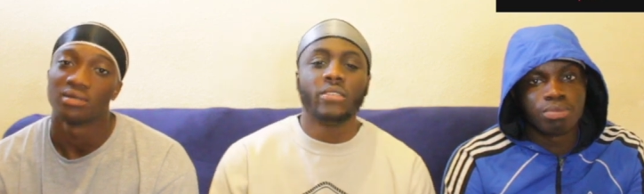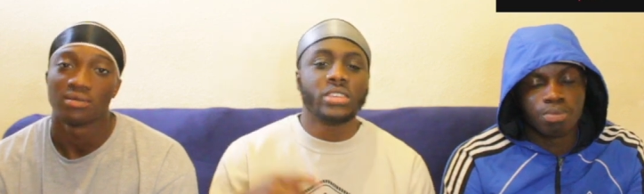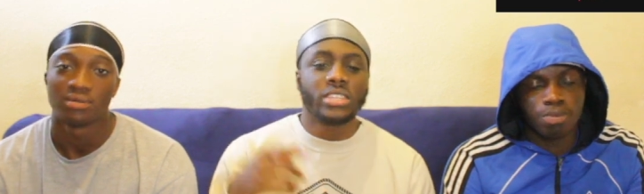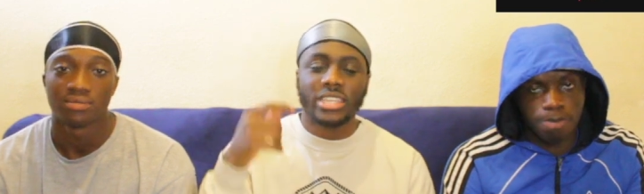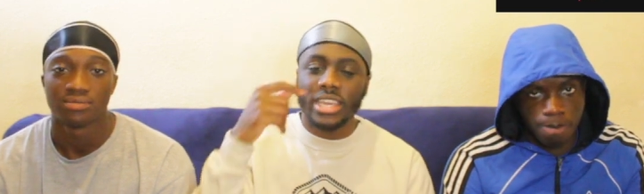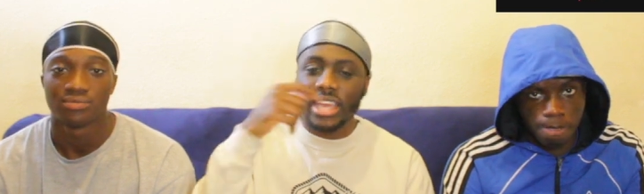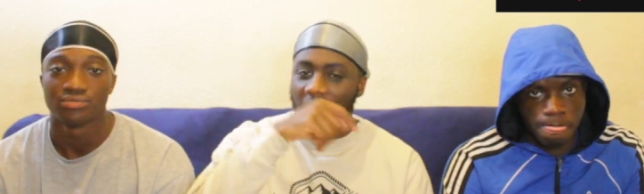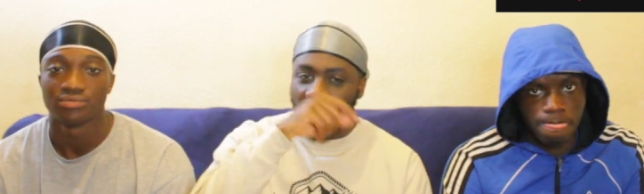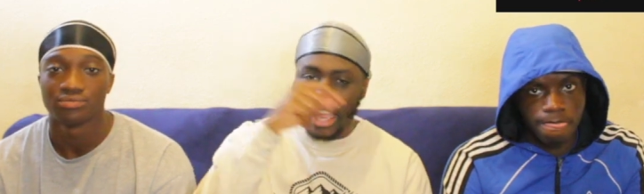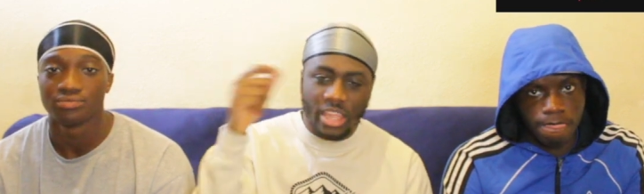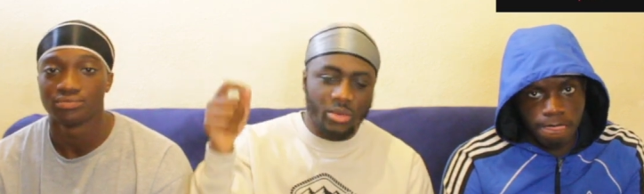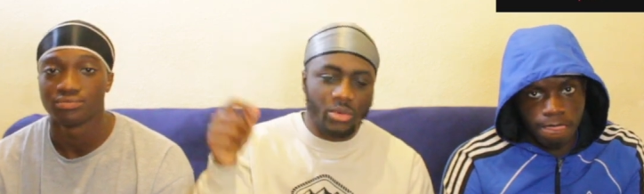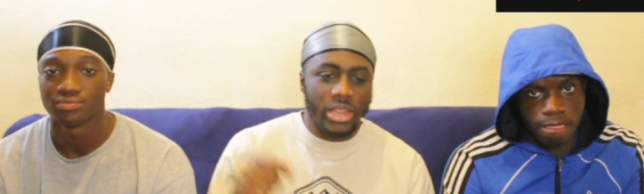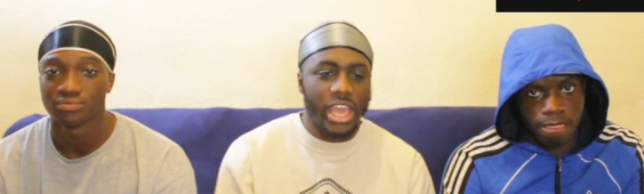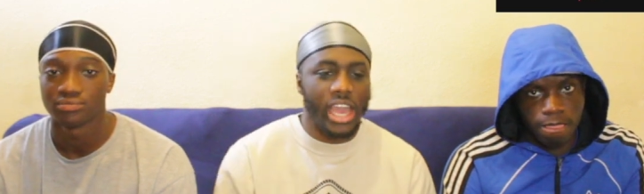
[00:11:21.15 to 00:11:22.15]
Speaker 1: Obviously,
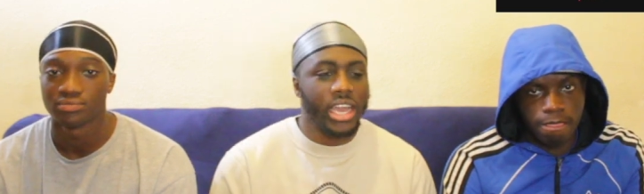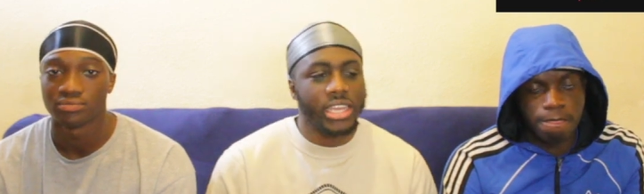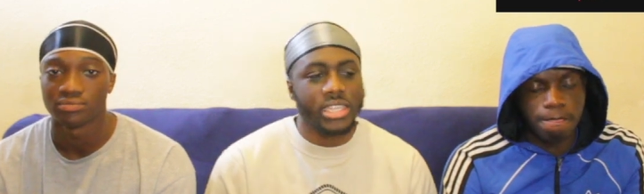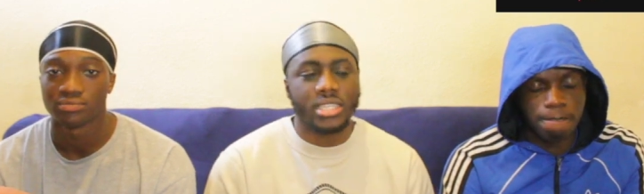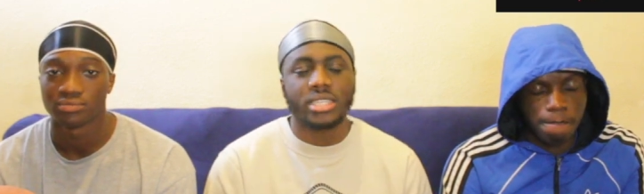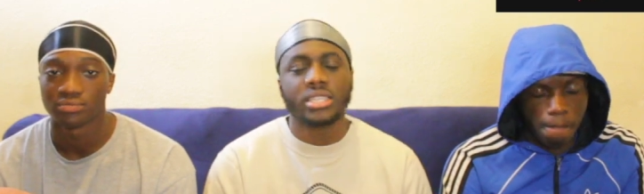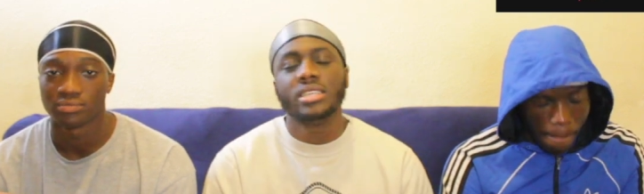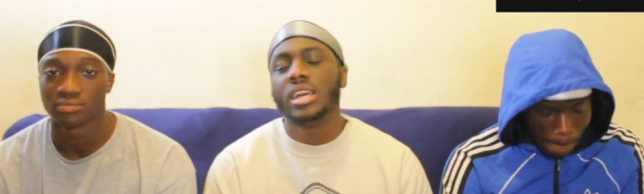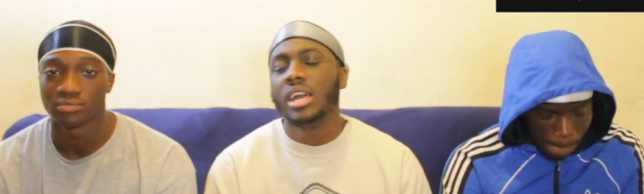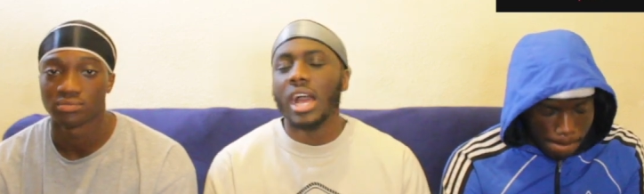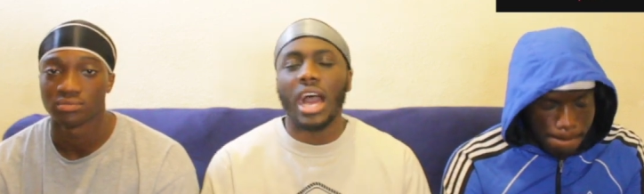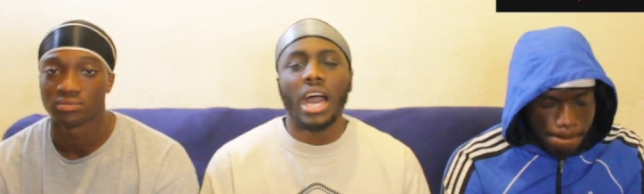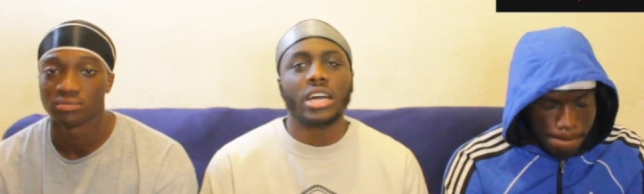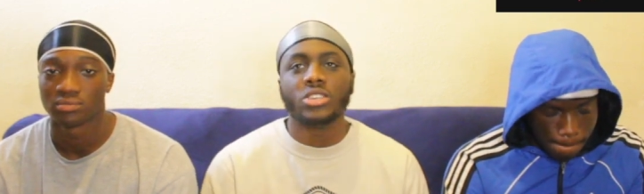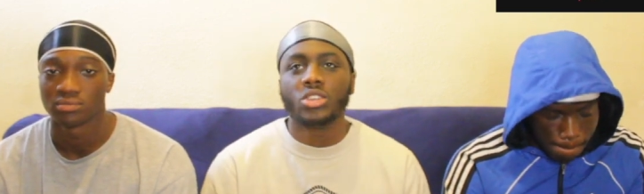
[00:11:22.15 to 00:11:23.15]
Aki Reacts,
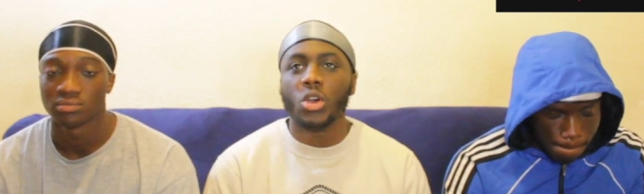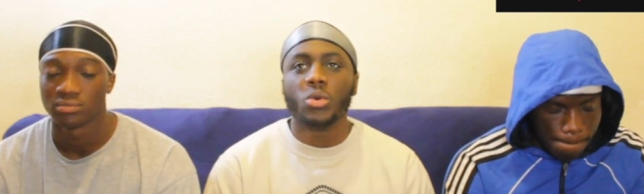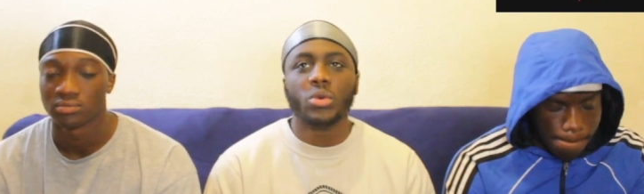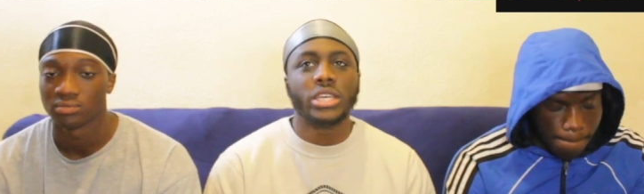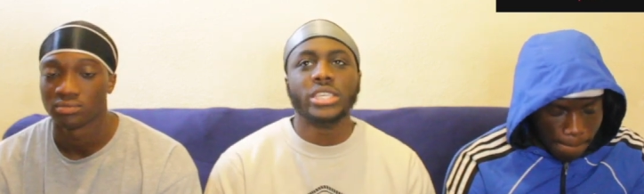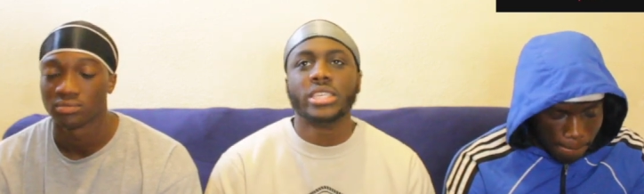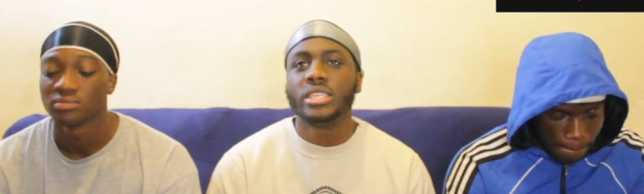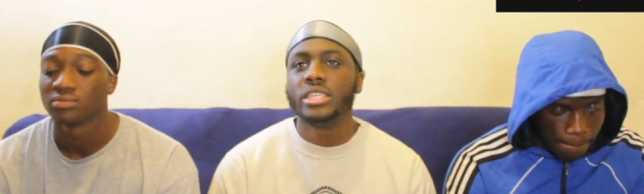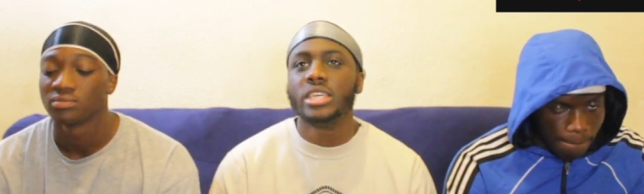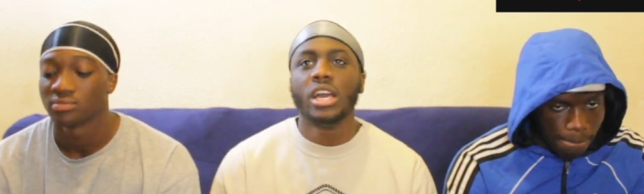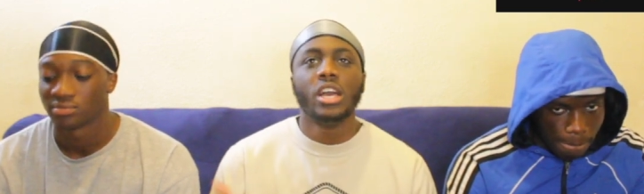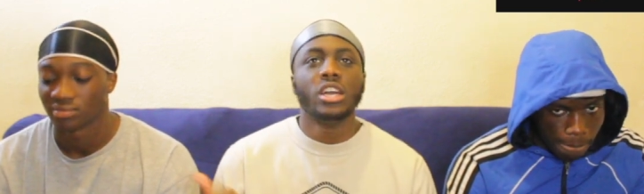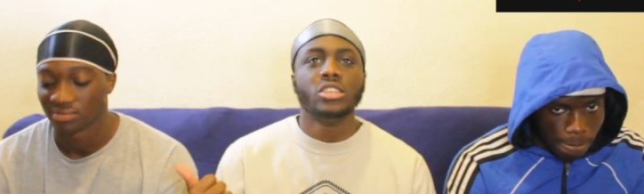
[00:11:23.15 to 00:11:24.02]
as always.